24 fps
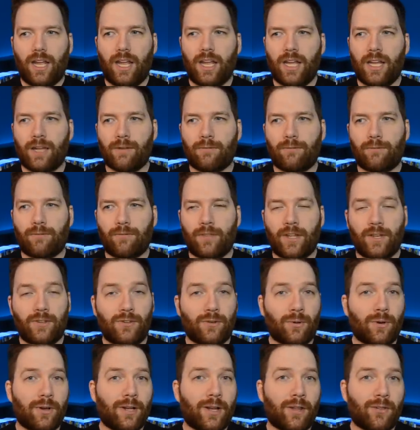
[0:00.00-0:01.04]
If they
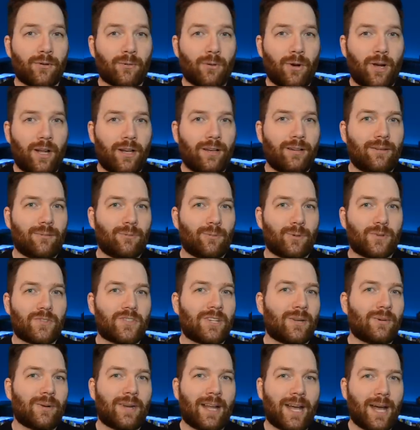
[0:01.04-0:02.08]
do another one, we'll
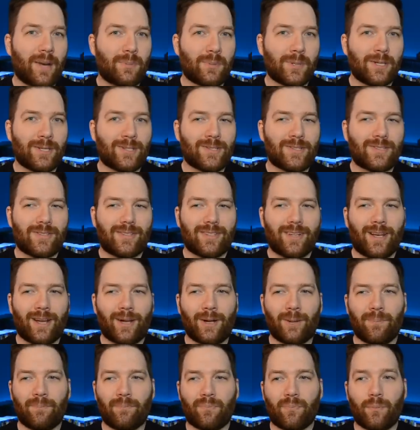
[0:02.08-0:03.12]
see what happens.
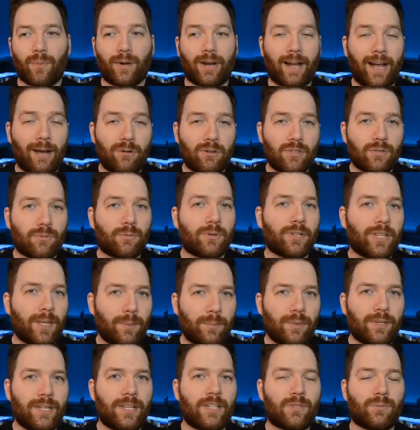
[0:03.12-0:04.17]
Um, but I was really
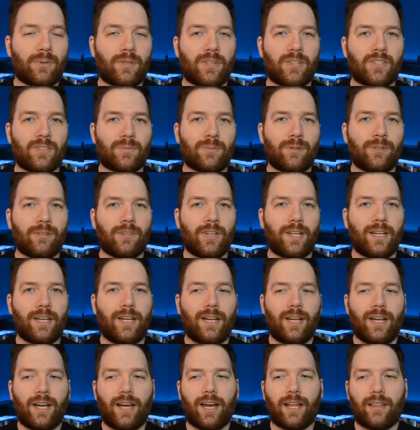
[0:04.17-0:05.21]
pleased with this movie.
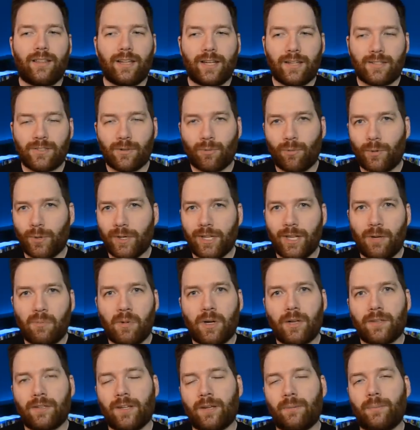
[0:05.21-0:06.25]
I think it's a really
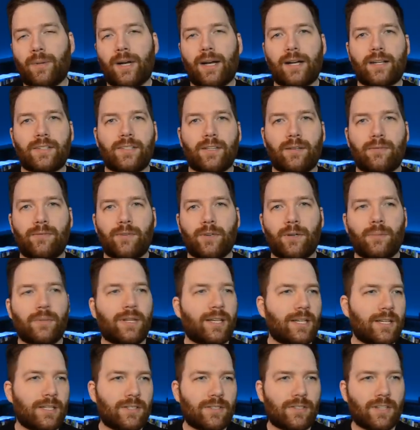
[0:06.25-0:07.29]
well done boxing film
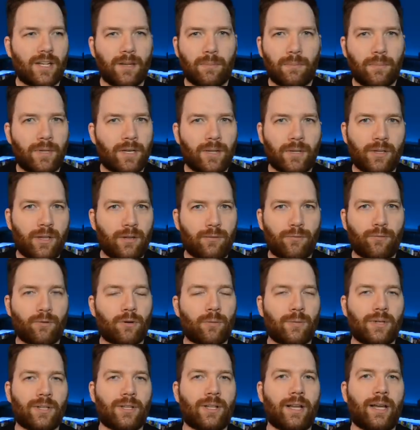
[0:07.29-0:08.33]
that is admittedly
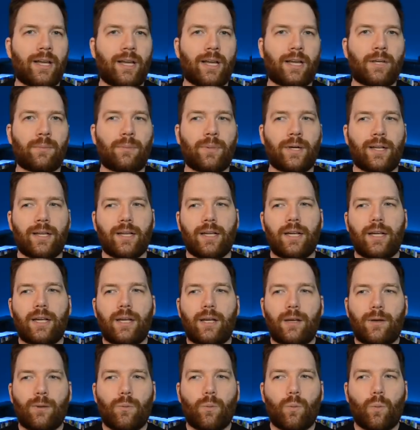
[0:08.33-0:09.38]
formulaic, but
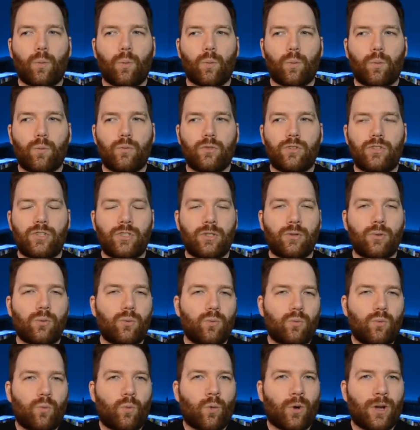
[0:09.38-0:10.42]
do
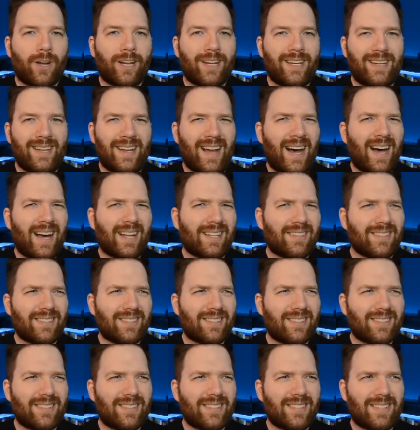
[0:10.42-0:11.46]
you want to not
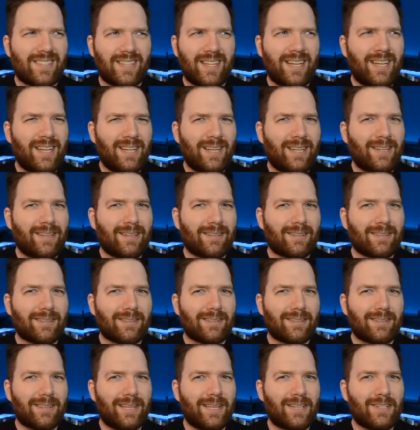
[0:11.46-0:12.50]
see
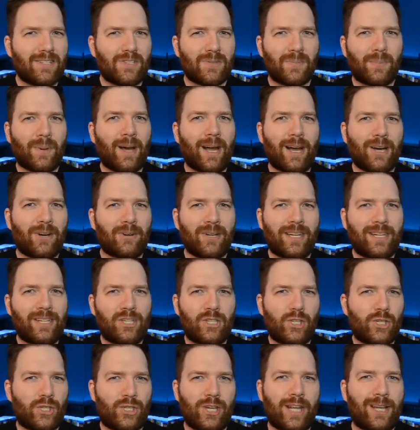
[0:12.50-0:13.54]
inspiring
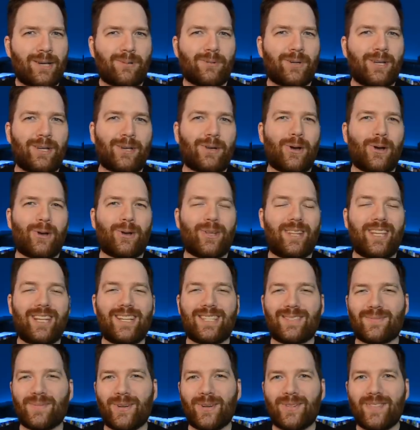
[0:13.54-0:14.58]
shit when to
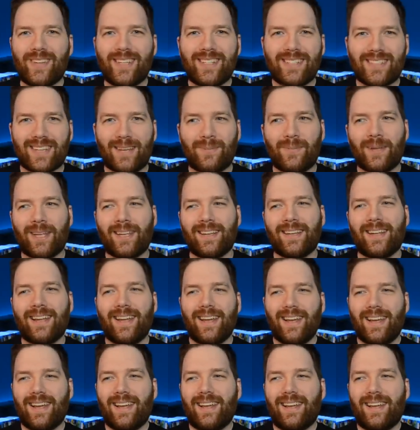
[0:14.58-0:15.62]
these movies. I mean,
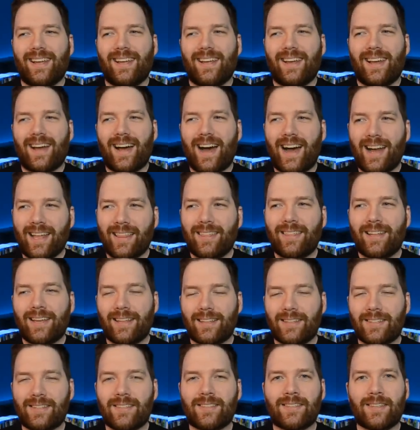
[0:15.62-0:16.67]
I
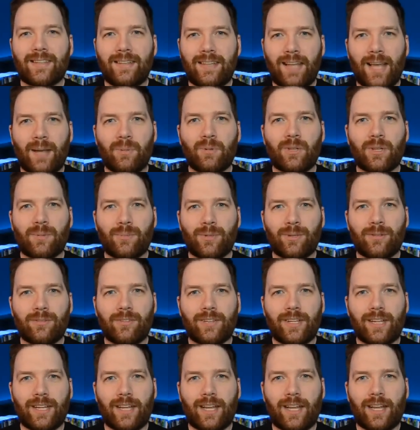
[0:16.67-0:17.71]
think this is a damn good
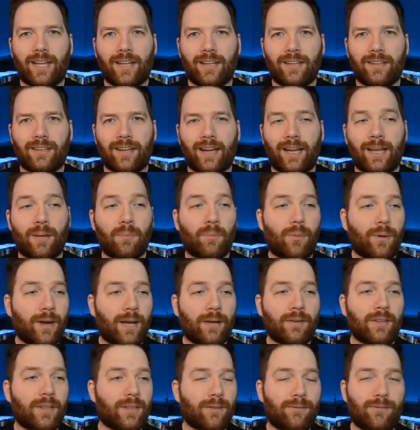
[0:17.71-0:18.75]
movie, and I am
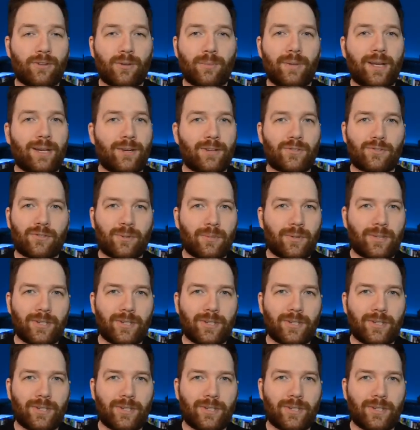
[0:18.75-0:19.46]
proud that the filmmaker's from